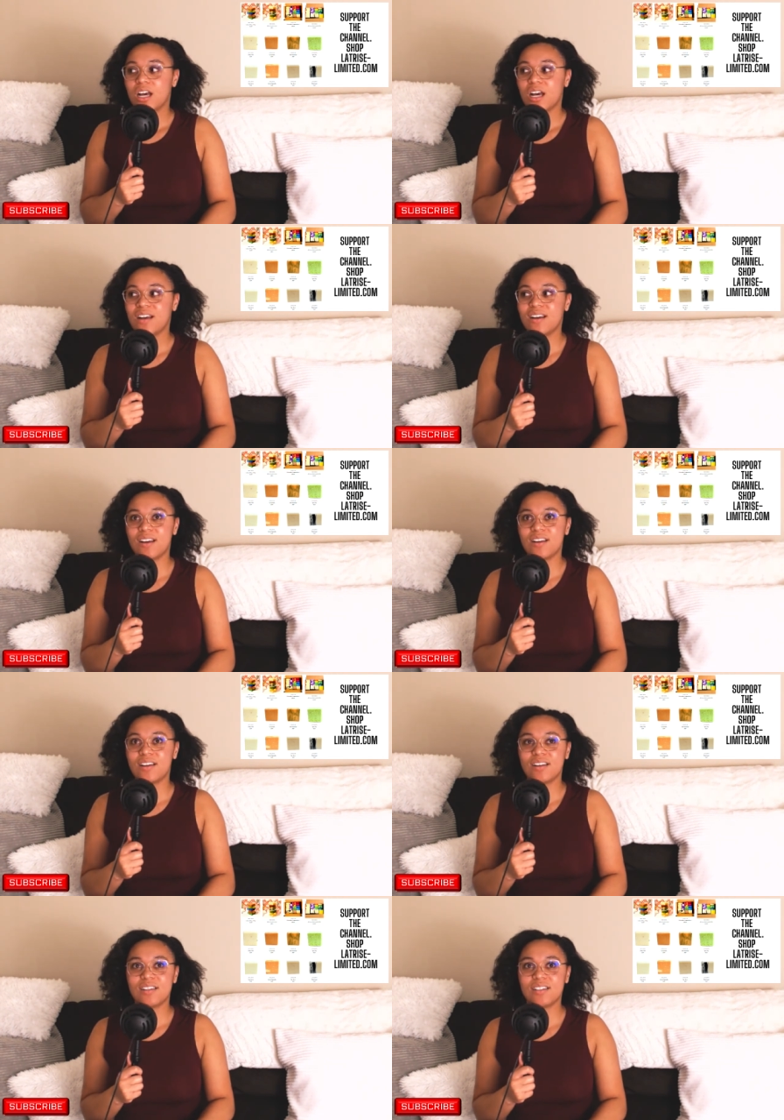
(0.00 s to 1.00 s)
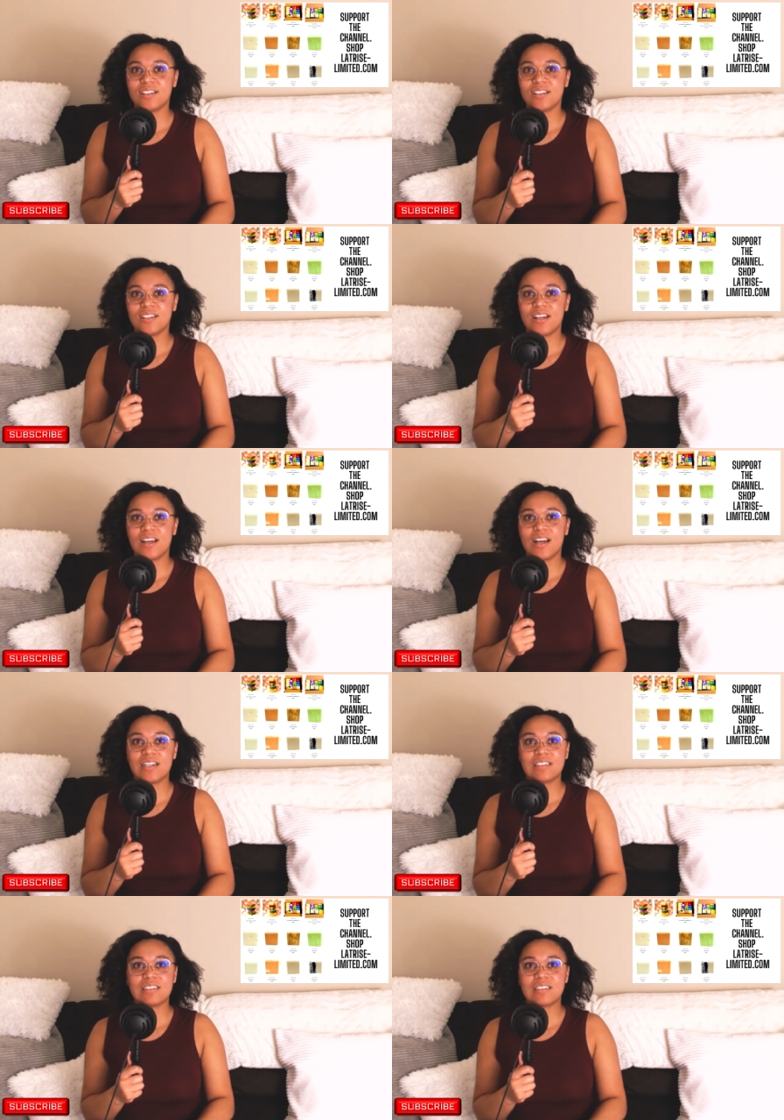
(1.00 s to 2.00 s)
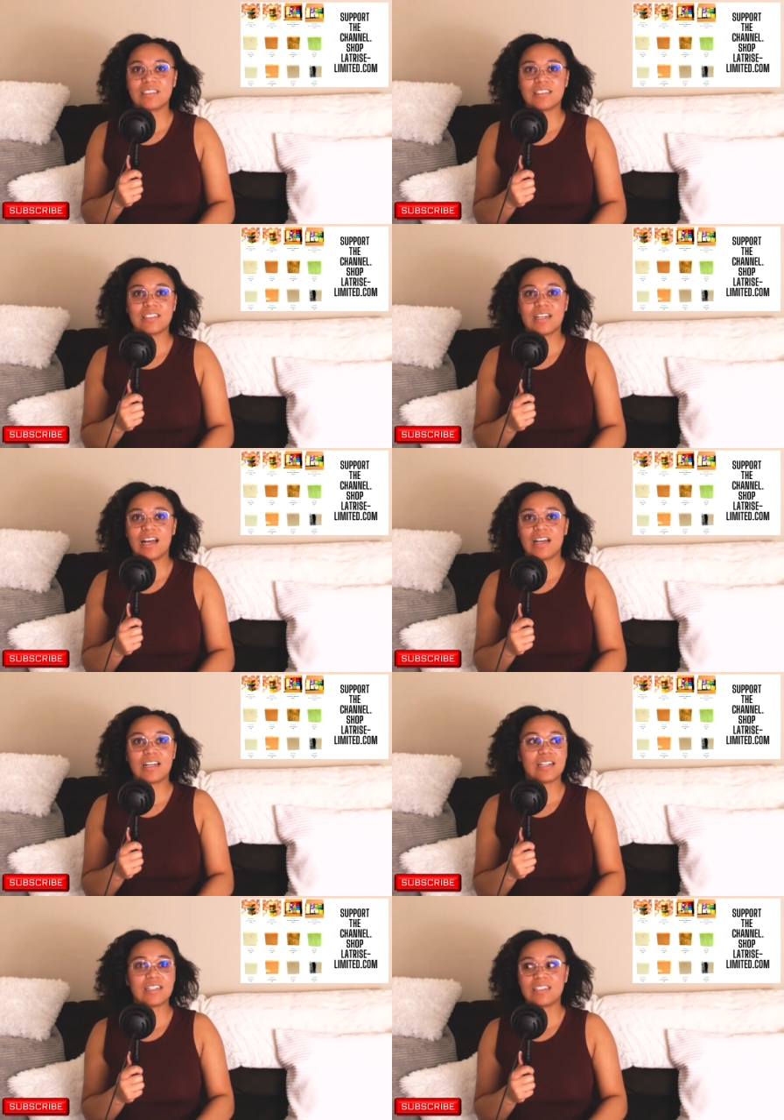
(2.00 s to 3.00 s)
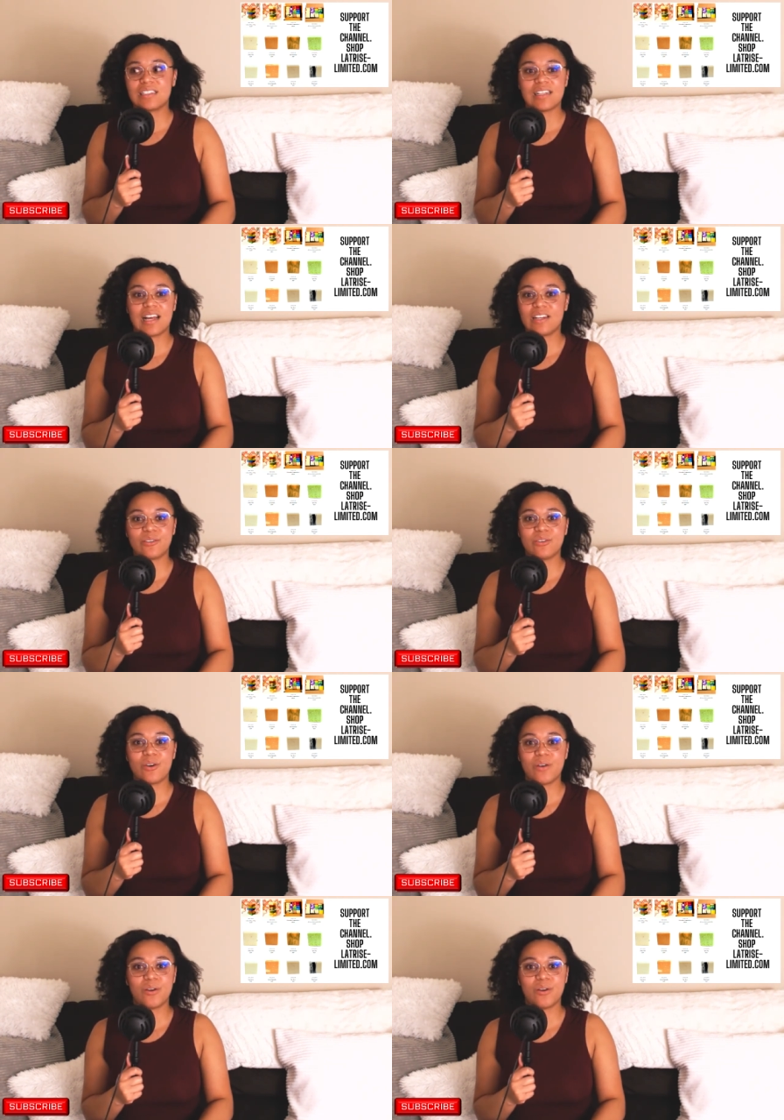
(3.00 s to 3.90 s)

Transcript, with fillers: I don't know.